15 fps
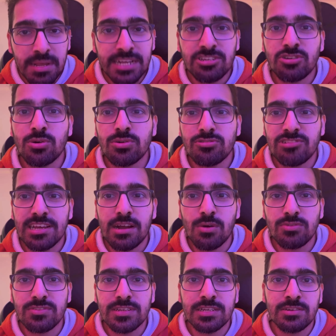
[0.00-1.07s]
make sure to
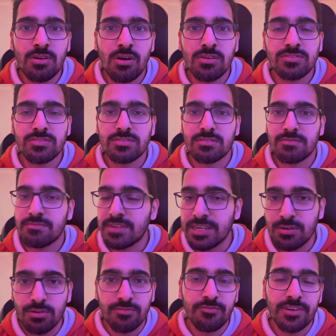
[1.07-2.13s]
check out Cygnos,
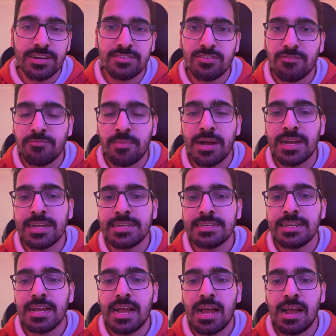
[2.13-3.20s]
very good friends of
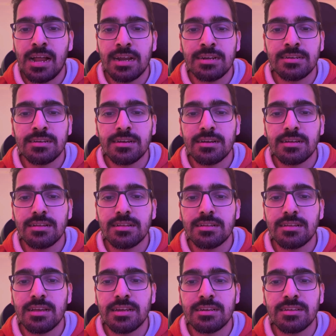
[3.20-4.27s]
mine. And
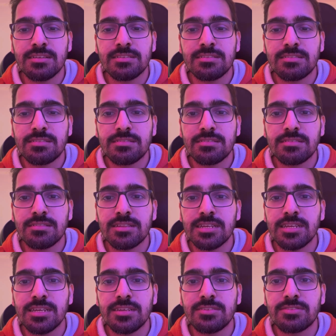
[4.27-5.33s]
it is
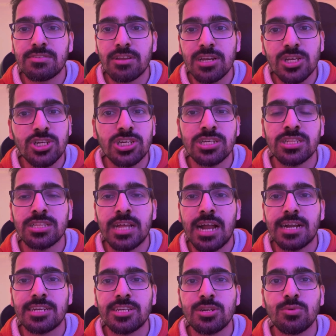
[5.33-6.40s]
the solution
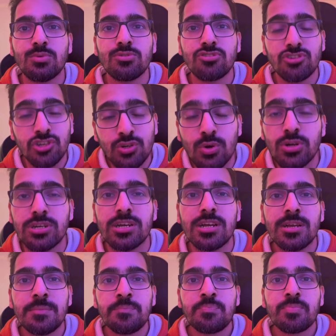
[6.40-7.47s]
that you
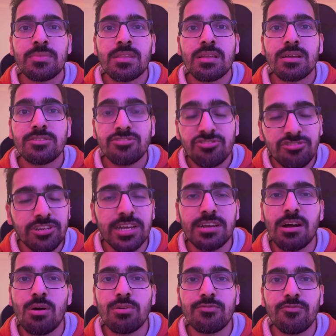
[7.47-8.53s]
should
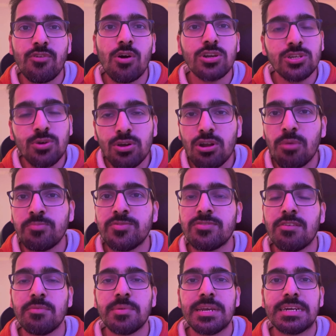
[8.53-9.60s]
check out for your
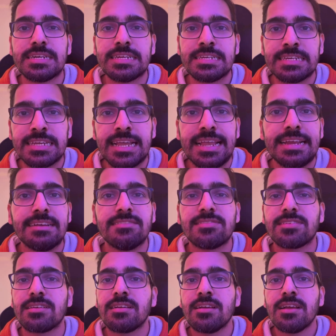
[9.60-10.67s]
observability
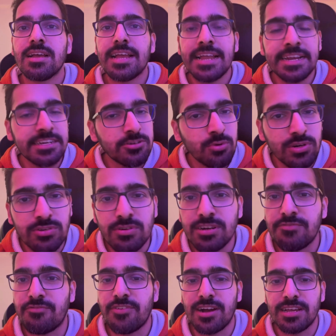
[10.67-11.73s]
needs in
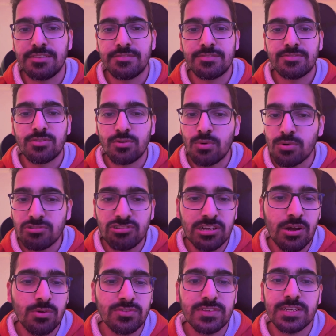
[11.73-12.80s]
2025. So go
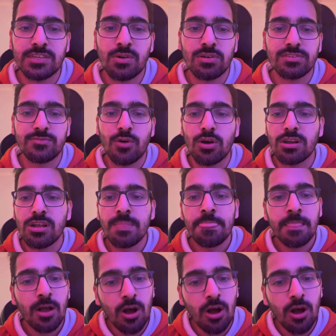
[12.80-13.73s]
check out Cygnos for